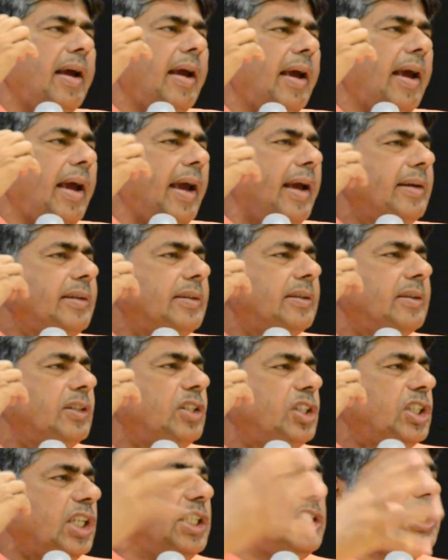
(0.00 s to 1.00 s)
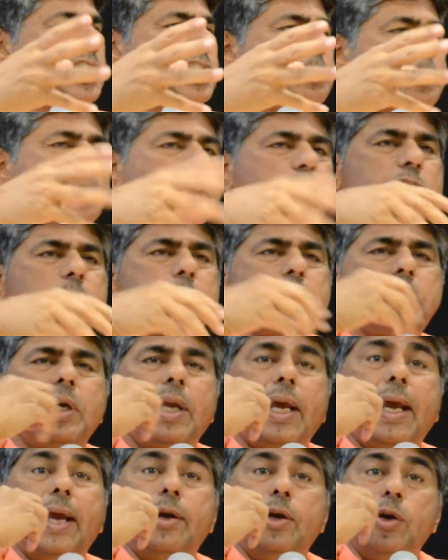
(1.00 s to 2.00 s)
And change is possible,
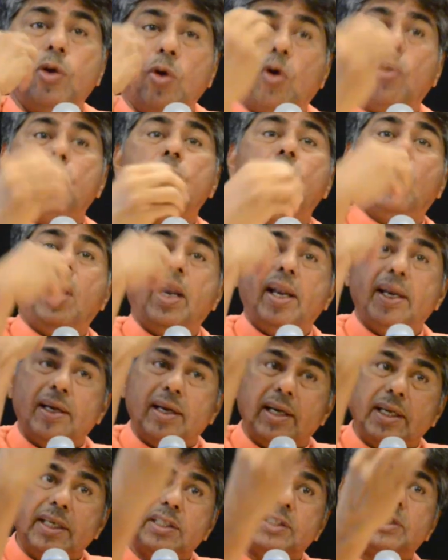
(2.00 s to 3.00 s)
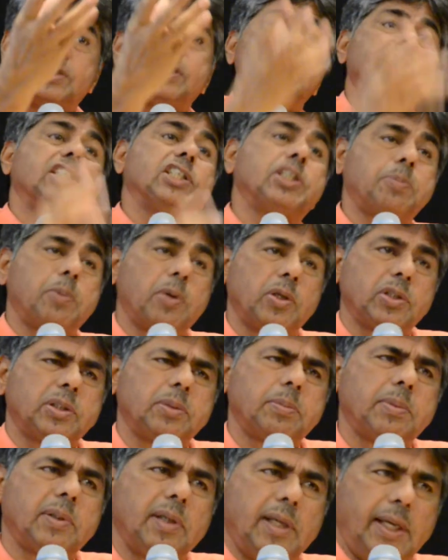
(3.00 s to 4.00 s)
and non-violently change is
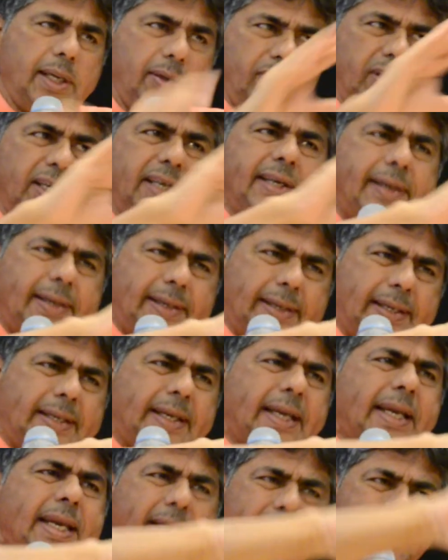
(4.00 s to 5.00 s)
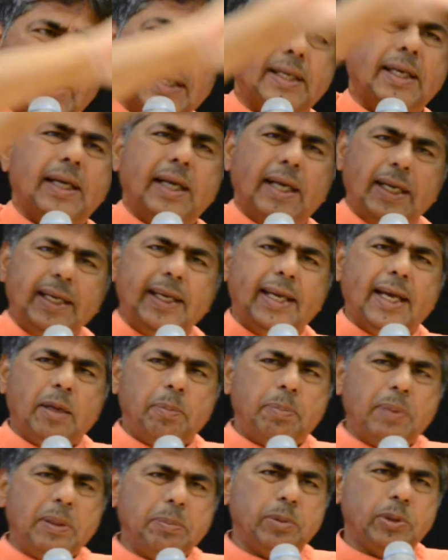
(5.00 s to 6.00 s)
possible. And we take young
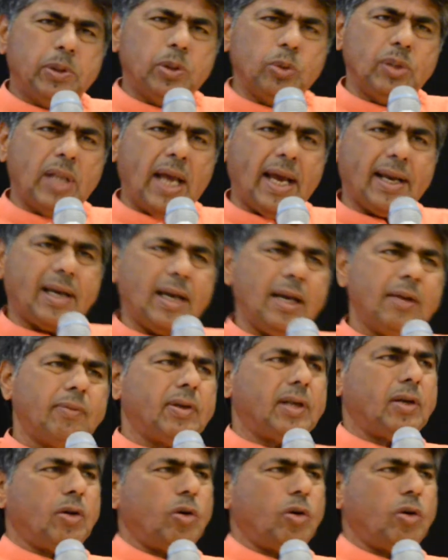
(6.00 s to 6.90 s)
people to that level